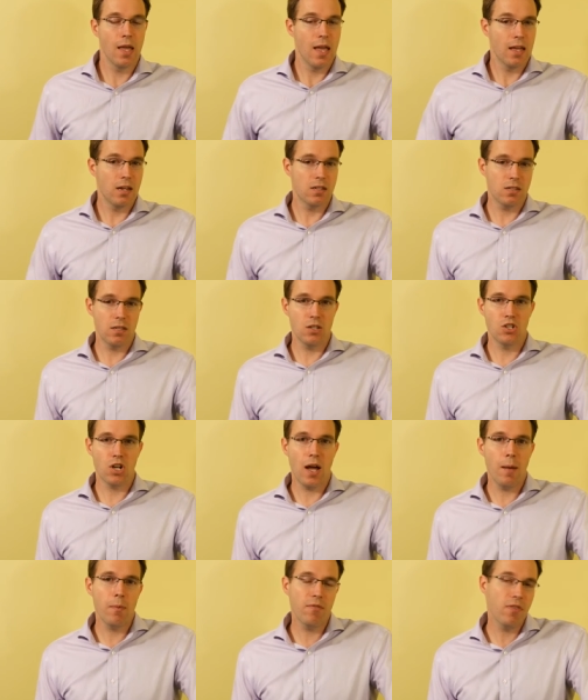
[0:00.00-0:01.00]
And it's the
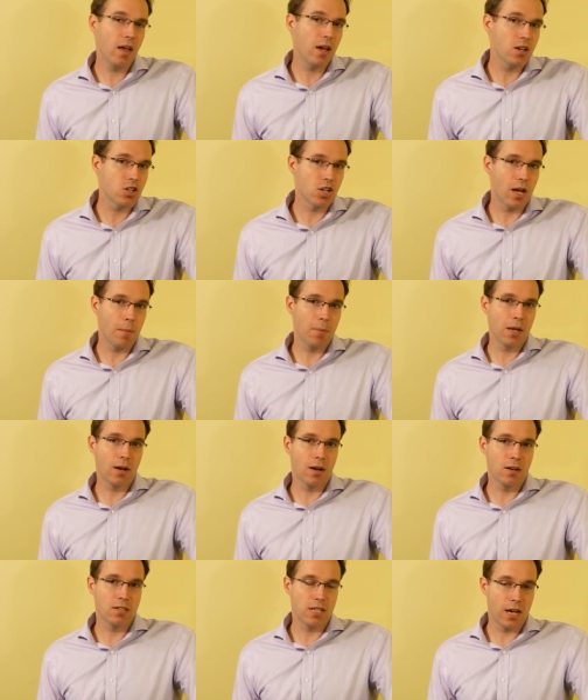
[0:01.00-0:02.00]
job of that shopping
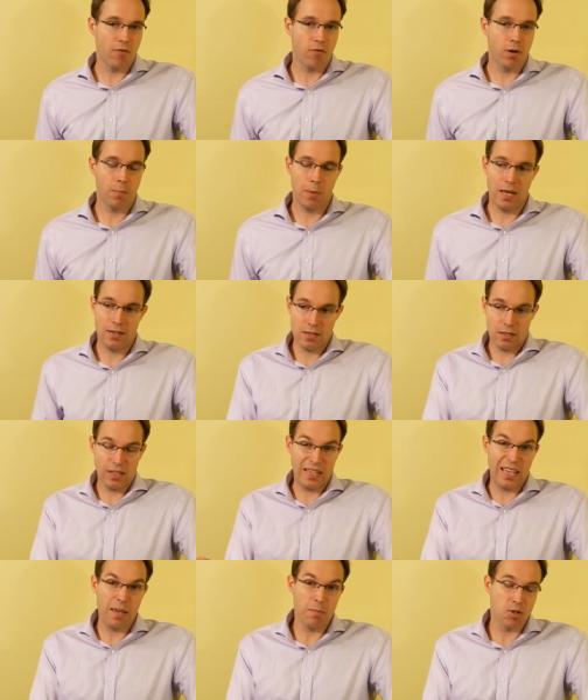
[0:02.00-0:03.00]
cart software to basically
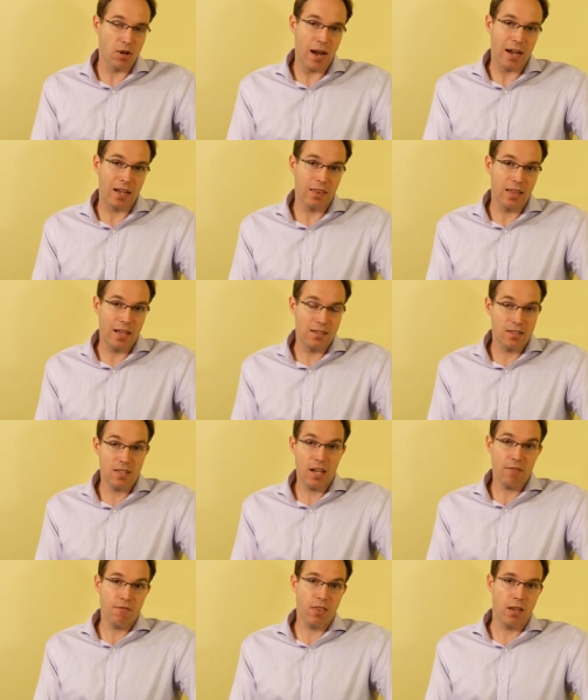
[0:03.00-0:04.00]
keep track of that
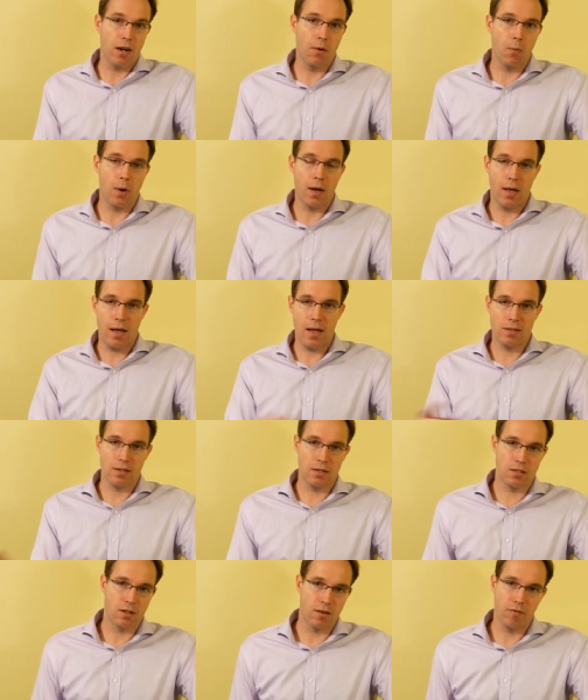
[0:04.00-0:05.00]
stuff that I want as I
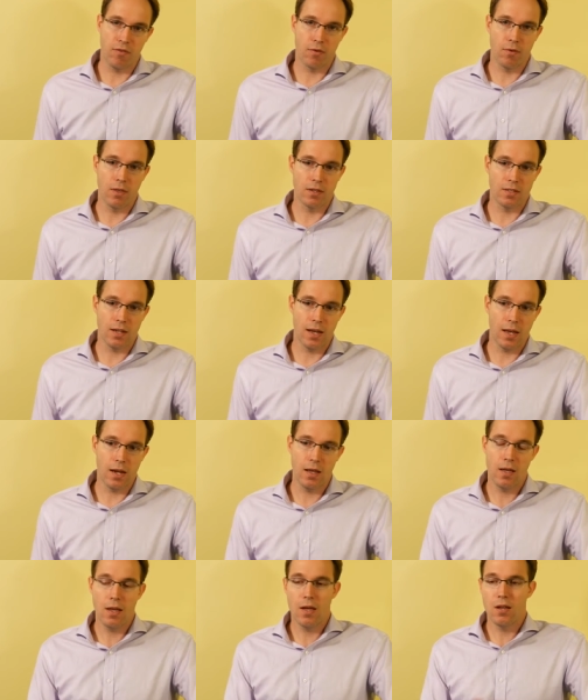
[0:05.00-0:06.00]
surf through the site.
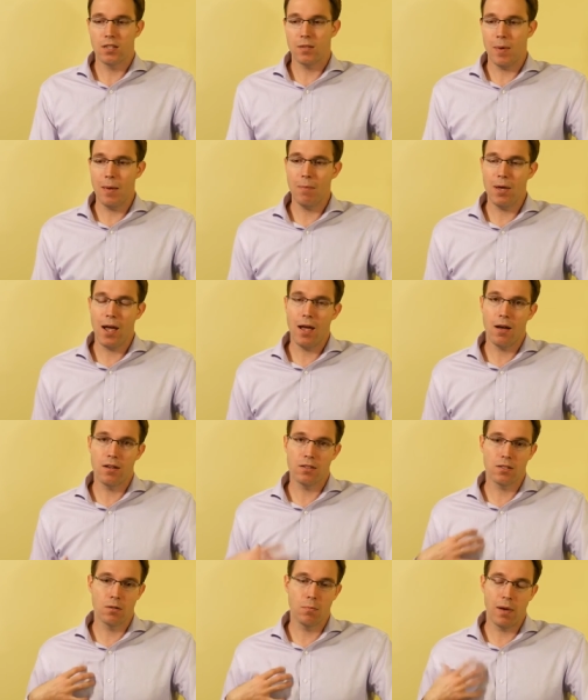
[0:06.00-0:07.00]
So maybe I
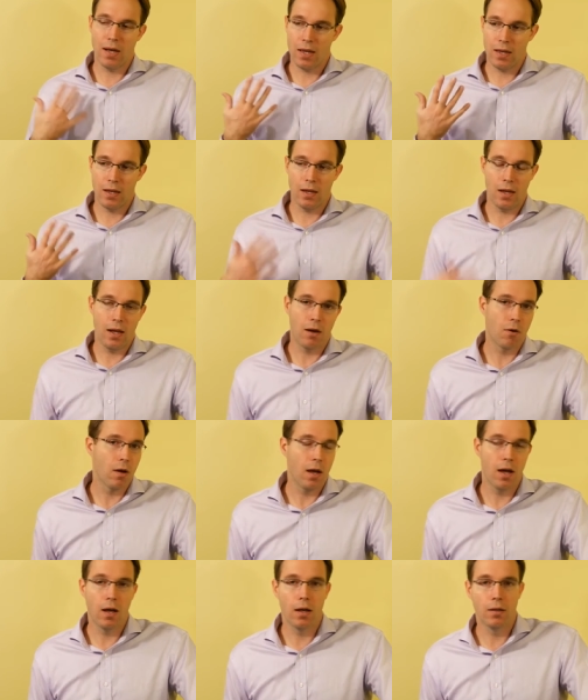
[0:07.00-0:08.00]
also buy a a,
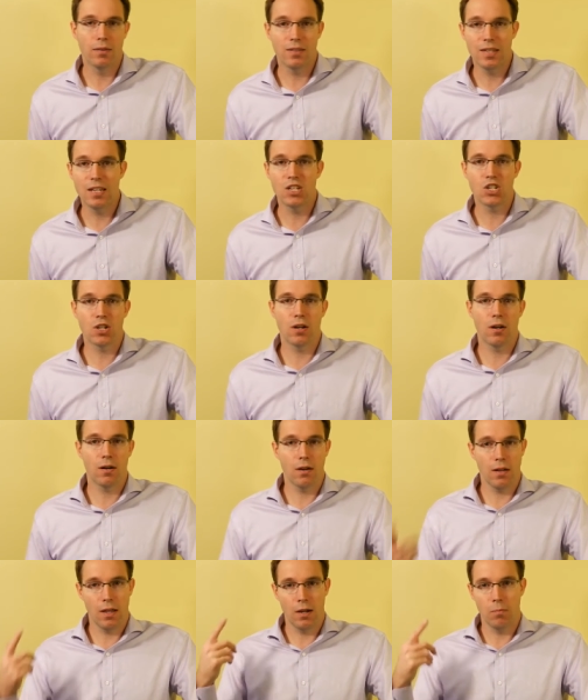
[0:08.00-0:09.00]
a
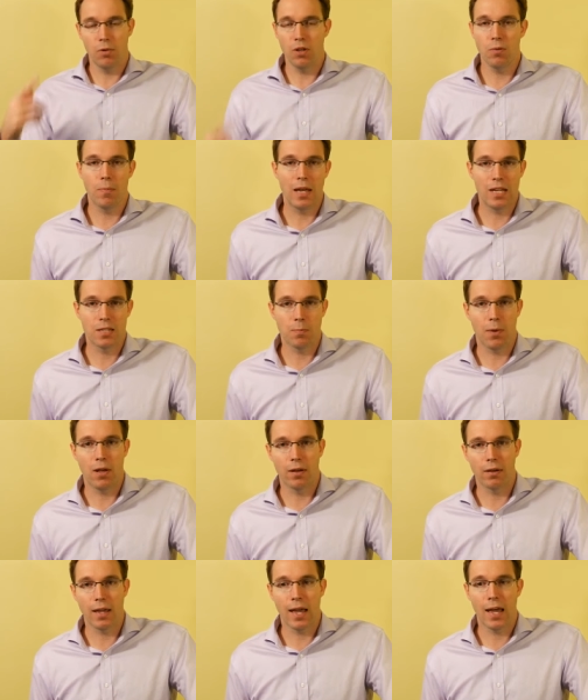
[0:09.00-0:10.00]
t-shirt and a blue
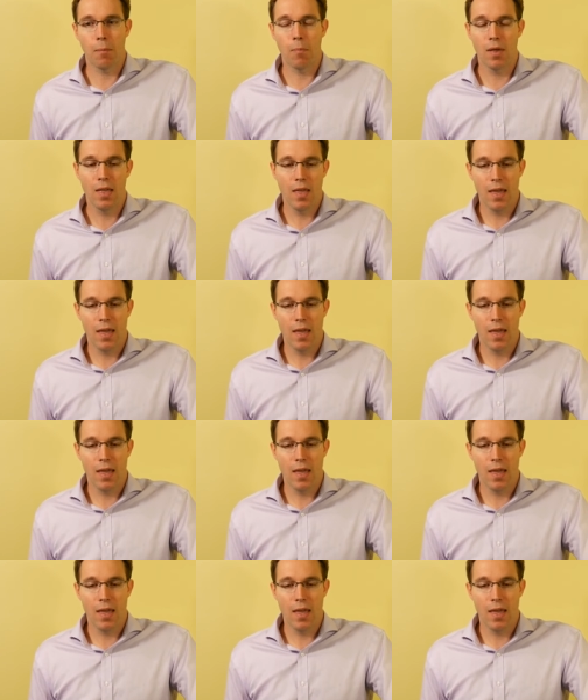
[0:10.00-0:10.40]
baseball cap.